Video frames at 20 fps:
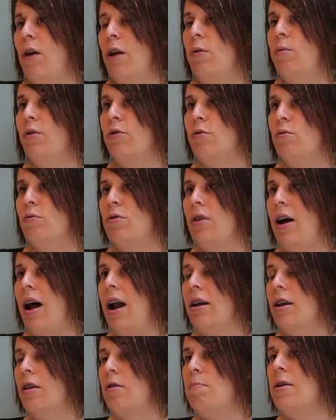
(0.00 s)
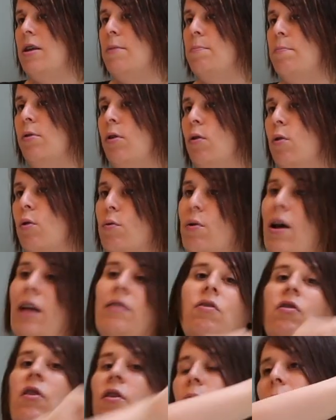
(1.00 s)
or I want to target people who
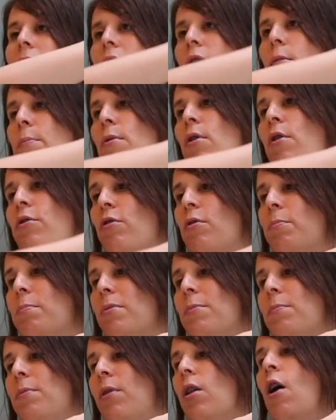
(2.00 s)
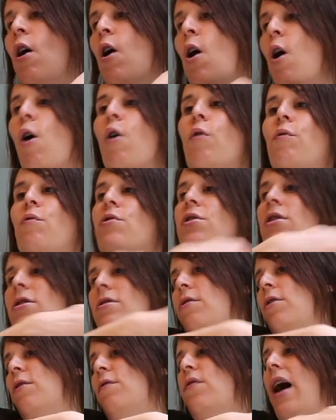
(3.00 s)
read this blog post, or people who
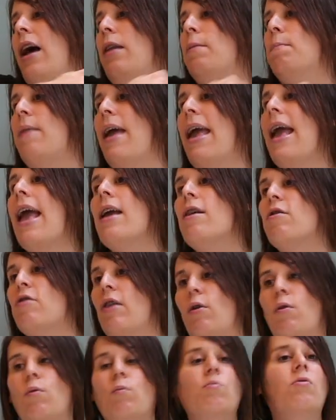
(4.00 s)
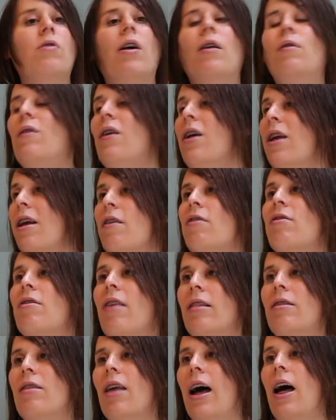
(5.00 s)
visited the fan page, or
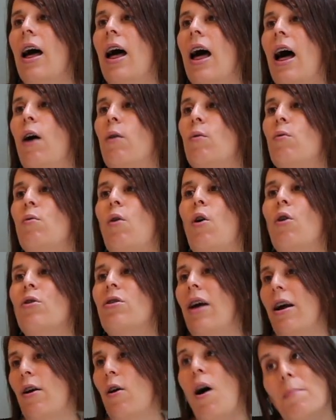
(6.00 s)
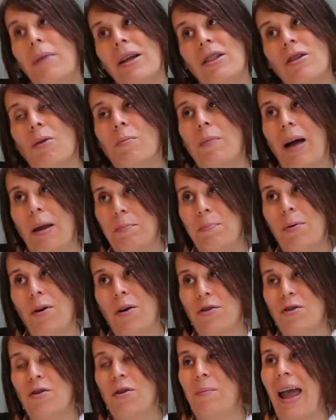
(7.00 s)
wrote a comment on my
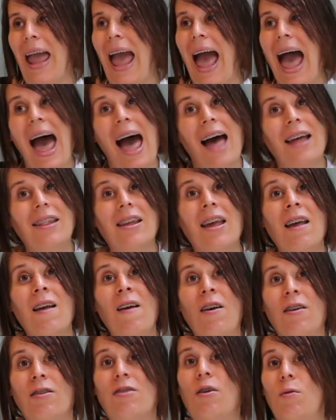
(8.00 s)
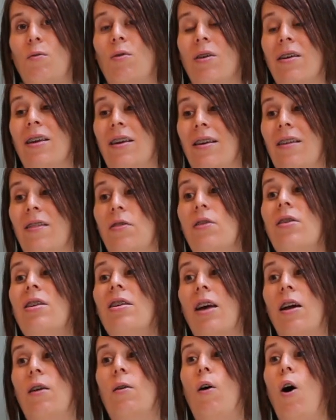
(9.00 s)
post or my ad. So
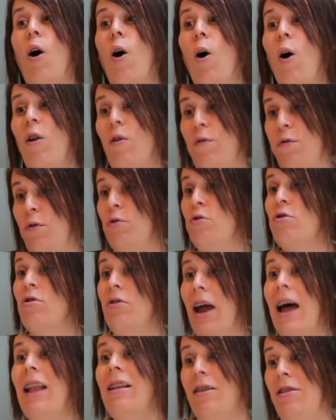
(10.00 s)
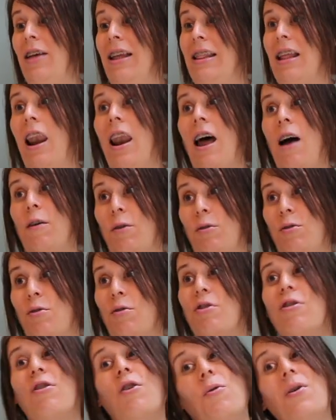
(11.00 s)
these are all functionality that allow you
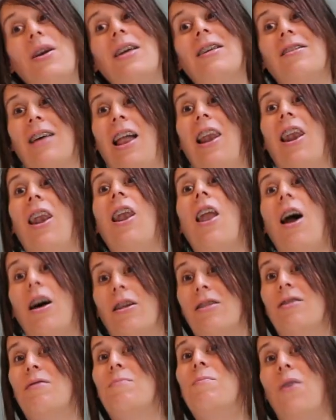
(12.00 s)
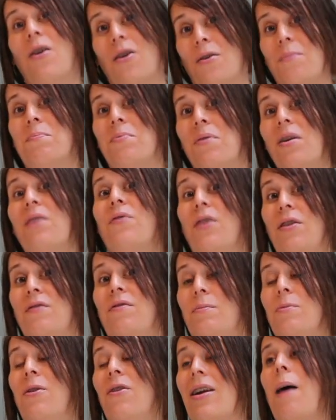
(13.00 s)
to squeeze a lot more profit
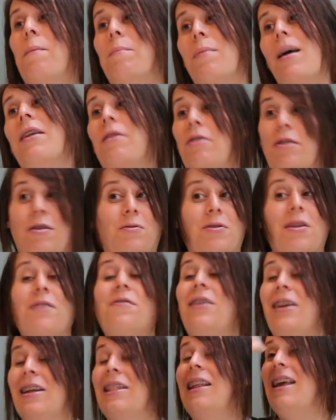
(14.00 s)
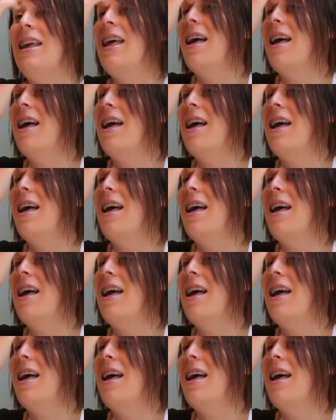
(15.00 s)
from your campaign, so definitely